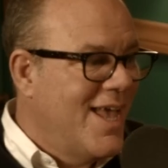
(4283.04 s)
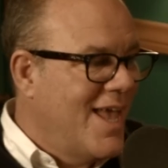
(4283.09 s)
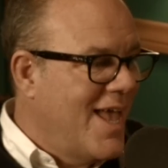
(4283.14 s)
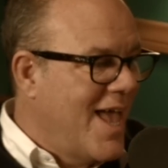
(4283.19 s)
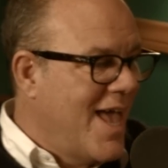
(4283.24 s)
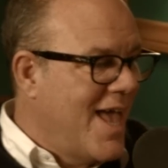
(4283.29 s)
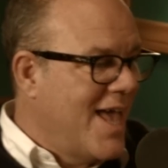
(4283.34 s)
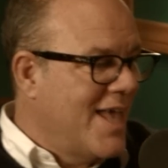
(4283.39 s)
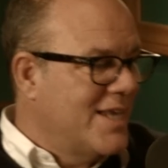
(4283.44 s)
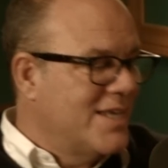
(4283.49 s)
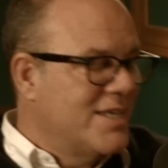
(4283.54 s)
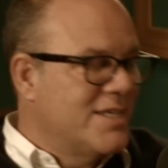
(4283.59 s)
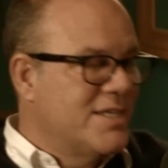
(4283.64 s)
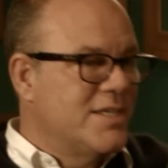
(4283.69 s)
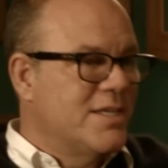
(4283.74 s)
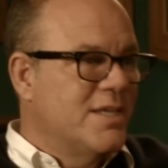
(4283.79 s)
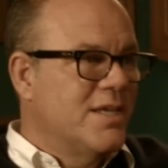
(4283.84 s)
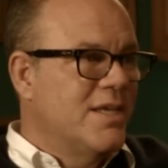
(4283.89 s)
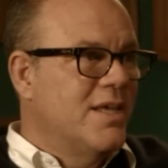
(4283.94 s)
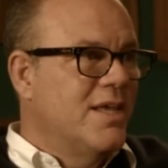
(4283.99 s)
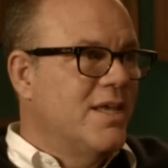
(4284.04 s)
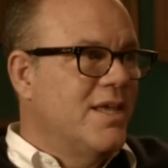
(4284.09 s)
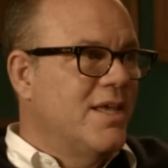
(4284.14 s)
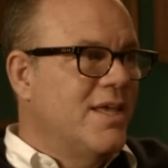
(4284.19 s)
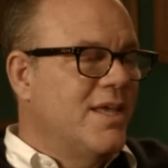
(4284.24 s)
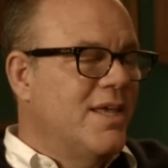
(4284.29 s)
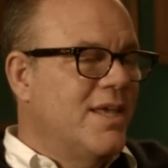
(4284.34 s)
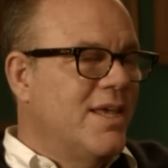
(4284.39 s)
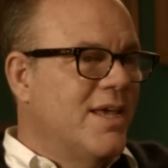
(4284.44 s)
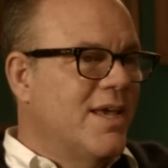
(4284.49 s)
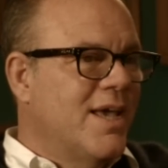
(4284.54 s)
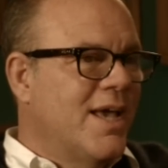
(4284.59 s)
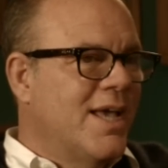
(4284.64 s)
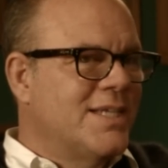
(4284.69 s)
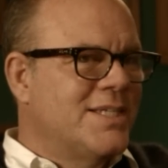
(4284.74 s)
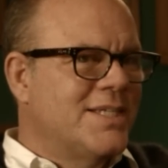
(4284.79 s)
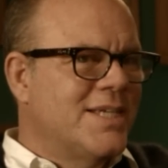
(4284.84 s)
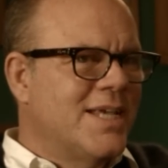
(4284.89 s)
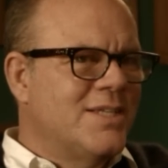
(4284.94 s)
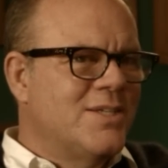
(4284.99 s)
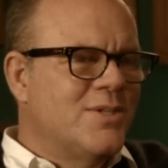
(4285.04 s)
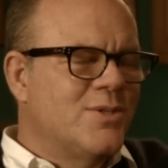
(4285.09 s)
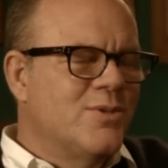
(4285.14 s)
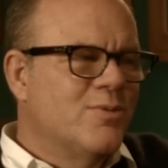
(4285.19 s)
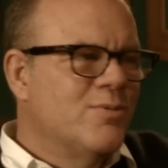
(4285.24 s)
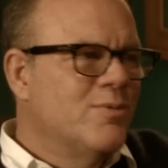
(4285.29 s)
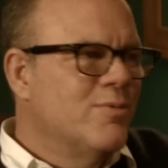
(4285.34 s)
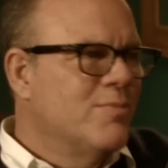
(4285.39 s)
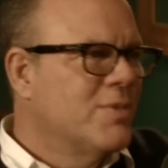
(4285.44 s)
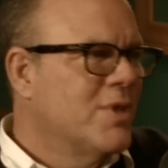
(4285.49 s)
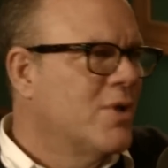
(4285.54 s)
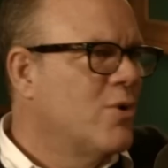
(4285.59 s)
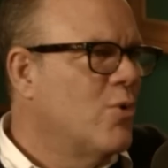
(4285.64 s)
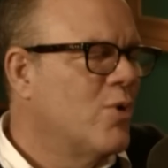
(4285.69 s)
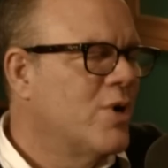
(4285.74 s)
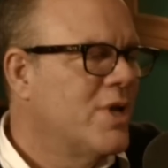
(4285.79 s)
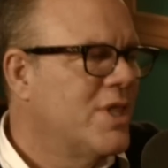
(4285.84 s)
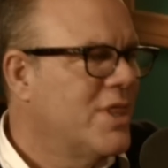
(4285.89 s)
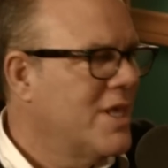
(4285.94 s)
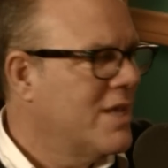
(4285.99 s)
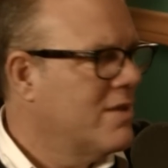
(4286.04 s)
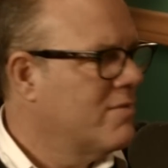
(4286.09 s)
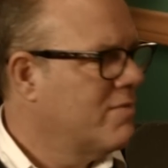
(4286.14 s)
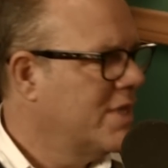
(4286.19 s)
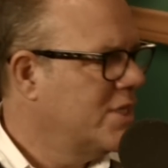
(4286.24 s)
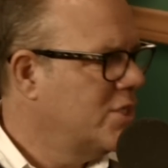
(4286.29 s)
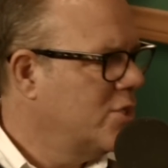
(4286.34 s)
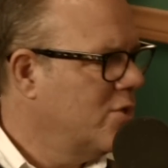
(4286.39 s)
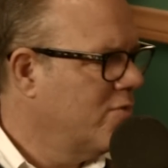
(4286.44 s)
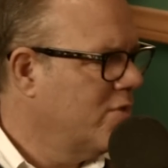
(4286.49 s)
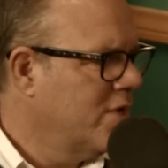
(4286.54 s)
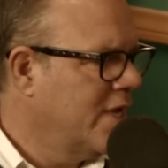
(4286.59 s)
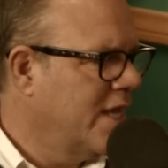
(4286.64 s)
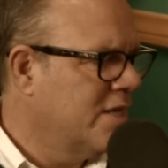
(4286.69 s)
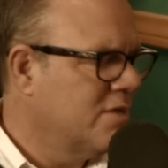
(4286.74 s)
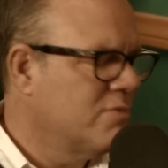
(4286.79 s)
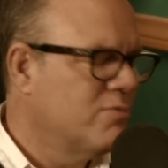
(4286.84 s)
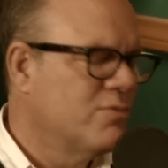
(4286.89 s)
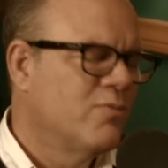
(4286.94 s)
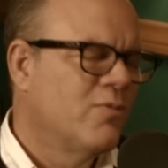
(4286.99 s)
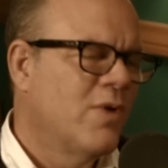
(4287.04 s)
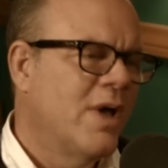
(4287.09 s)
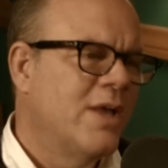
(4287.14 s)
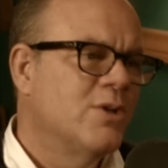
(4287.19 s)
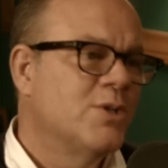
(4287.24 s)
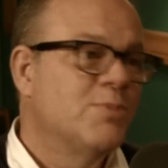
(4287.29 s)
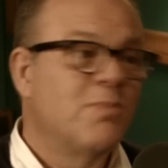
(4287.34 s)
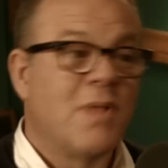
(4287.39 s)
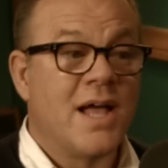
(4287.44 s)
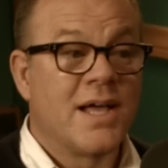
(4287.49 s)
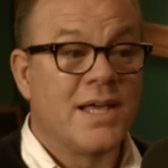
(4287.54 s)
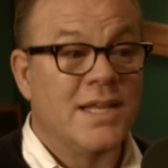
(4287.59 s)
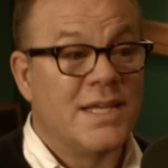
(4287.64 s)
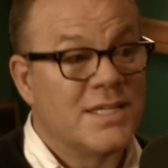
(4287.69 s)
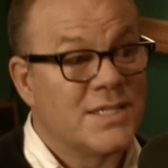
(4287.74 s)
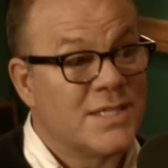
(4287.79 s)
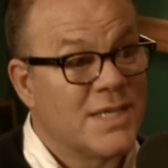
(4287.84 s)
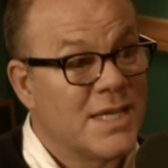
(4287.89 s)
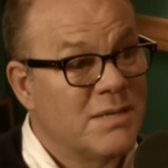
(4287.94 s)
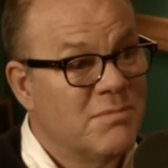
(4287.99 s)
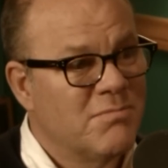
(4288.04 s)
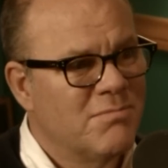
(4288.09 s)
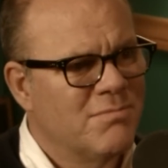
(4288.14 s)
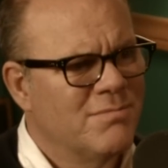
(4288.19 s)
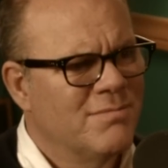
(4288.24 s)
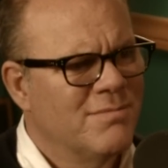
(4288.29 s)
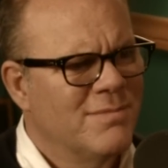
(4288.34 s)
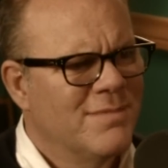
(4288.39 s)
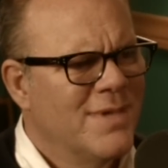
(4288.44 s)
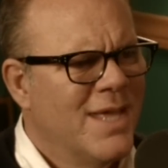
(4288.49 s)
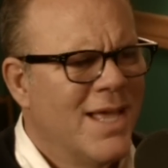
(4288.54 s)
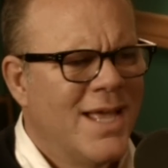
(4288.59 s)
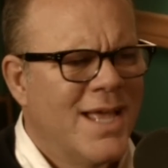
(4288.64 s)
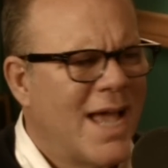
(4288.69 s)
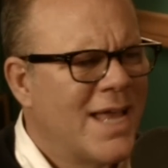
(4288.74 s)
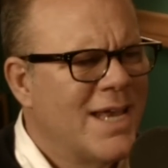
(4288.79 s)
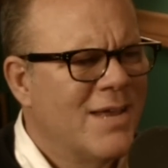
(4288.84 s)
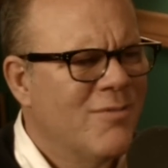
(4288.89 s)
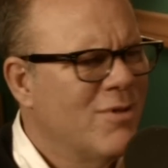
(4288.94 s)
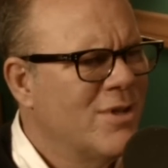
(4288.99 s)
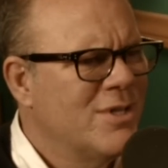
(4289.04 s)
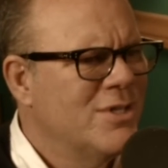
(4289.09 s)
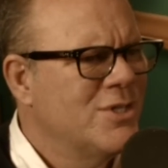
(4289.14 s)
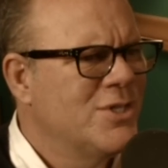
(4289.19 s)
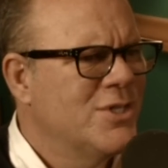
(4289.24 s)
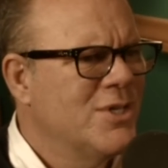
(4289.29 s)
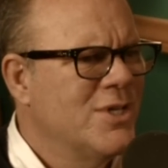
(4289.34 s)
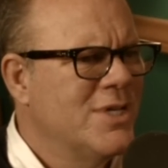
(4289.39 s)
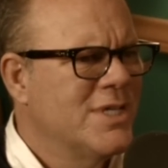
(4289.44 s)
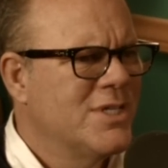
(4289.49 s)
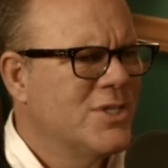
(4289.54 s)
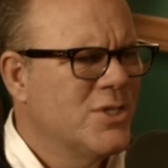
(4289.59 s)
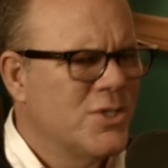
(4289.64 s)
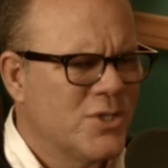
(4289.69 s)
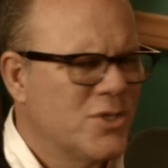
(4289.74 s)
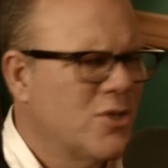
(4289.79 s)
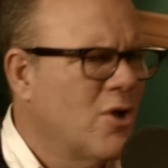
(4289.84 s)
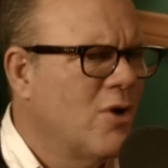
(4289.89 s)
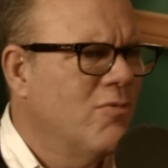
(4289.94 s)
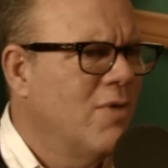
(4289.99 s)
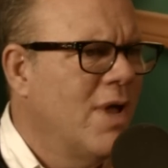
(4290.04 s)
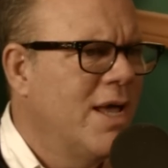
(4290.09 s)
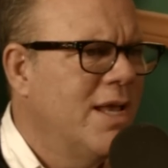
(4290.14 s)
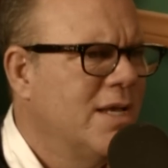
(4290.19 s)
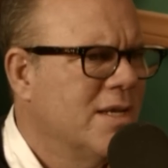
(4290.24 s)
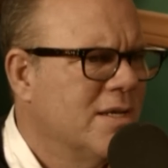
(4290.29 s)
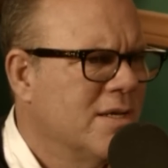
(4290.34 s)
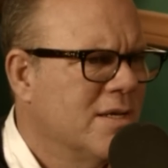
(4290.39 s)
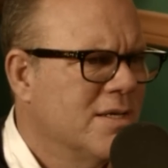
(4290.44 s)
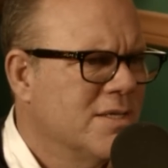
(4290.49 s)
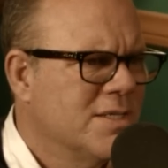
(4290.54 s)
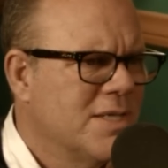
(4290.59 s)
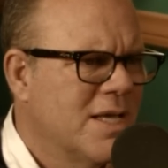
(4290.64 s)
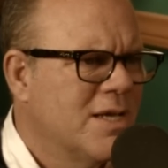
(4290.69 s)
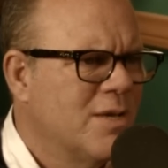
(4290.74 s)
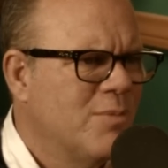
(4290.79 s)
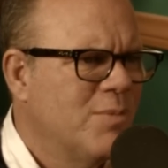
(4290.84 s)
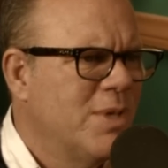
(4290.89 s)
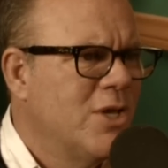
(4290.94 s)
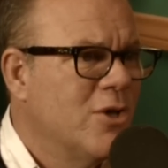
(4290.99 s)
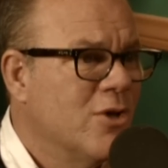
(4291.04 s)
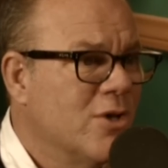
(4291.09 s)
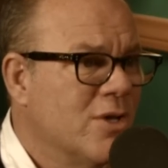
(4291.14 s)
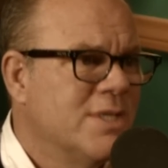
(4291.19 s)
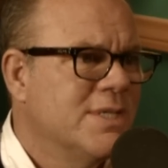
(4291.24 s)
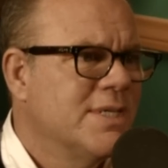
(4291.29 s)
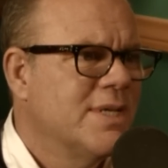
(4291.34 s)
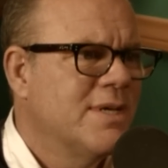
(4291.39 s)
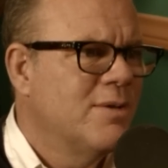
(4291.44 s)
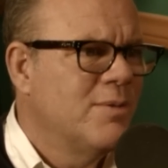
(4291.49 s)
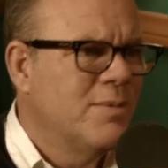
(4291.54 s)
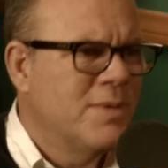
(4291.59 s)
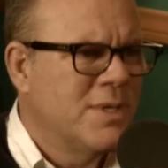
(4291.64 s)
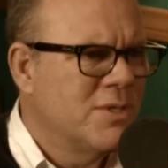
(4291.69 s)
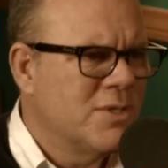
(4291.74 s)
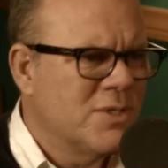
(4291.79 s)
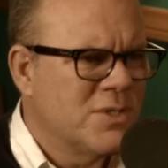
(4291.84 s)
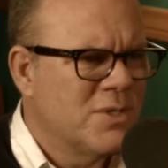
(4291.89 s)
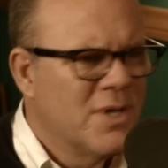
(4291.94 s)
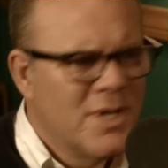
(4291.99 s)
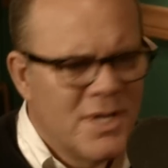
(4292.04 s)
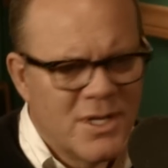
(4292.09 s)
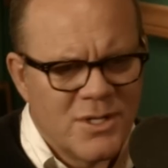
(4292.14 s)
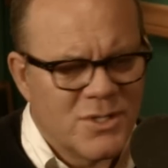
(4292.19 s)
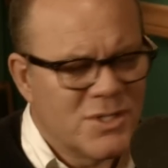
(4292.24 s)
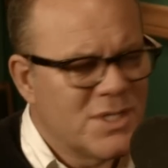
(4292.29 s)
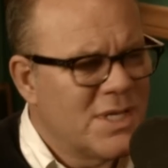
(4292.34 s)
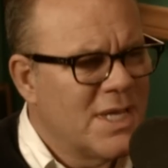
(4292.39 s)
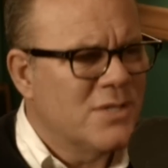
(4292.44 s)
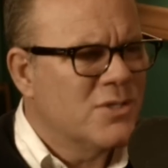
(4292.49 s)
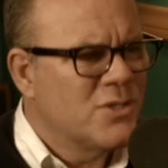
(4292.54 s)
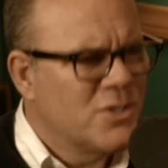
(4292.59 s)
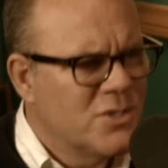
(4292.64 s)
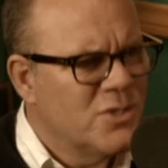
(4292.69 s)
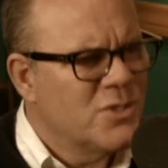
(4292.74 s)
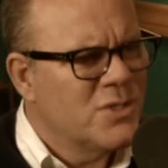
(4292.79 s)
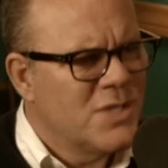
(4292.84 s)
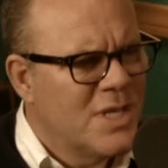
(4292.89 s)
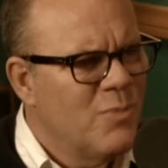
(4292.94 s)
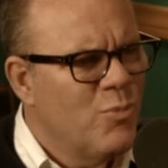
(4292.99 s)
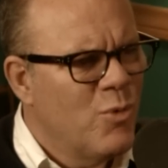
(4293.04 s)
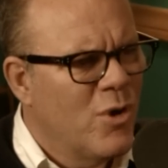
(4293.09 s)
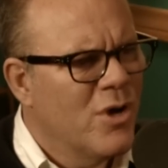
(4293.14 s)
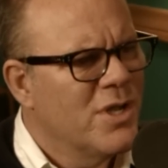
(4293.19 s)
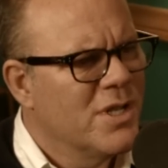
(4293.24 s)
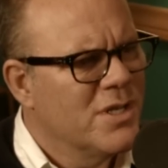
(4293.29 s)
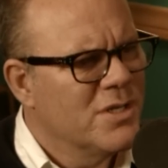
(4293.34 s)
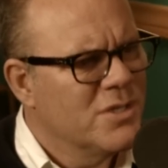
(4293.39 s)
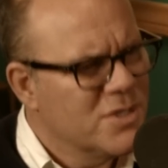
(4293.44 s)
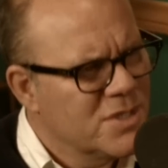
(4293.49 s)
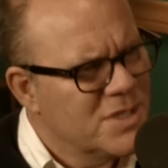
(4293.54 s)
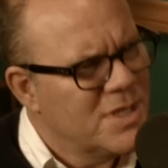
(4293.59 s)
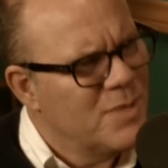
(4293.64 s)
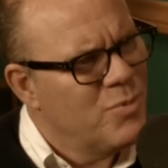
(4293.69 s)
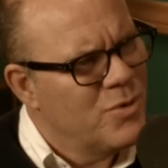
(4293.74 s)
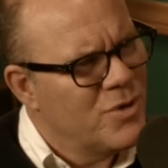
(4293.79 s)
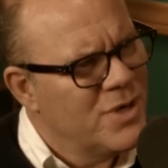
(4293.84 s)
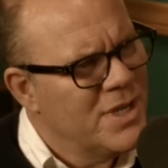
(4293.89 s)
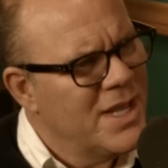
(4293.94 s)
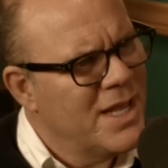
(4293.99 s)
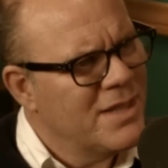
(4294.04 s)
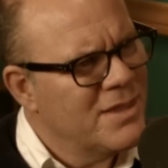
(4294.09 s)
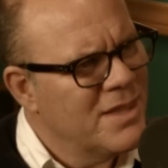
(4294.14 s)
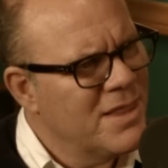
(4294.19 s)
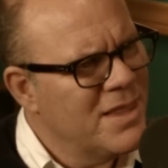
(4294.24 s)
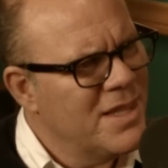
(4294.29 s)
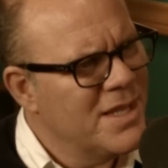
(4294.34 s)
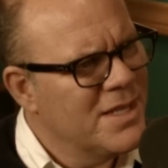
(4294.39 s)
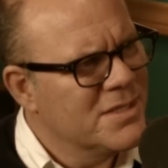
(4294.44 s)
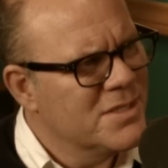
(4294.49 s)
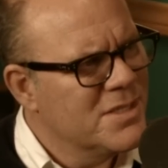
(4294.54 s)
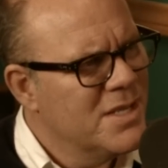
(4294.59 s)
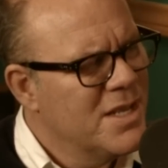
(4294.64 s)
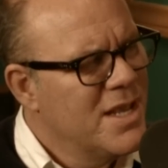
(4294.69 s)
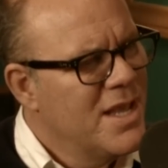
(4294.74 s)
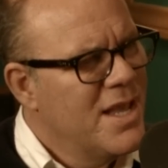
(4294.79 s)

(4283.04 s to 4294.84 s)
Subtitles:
And I said to him the corny thing of like, "Do you ever get writer's block?" And he said, I never understood it. Just start writing. It's not going to be good. It's not going to be just keep working. Just keep putting out the things.